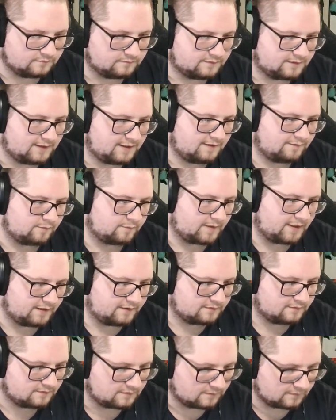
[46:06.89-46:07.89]
Never mind.
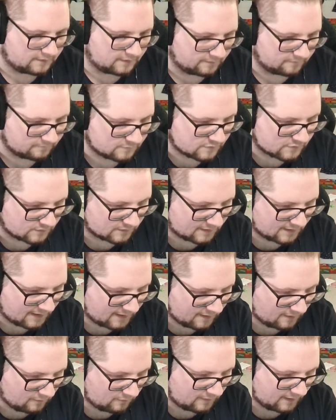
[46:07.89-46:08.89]
Okay, so
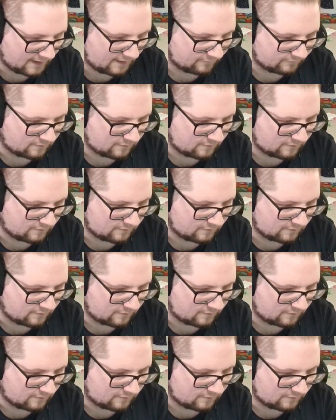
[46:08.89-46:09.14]
now I have